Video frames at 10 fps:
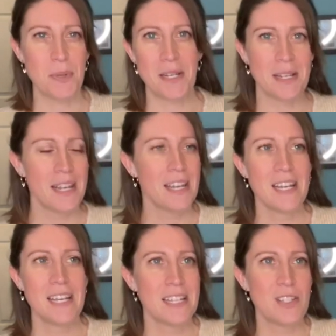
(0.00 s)
and
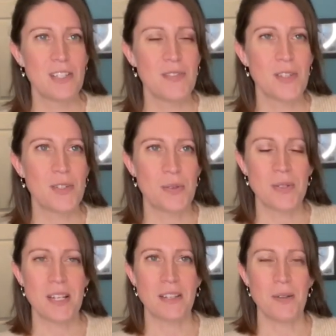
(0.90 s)
just feel so
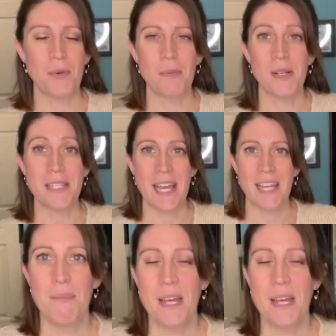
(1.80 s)
snugly warm all day.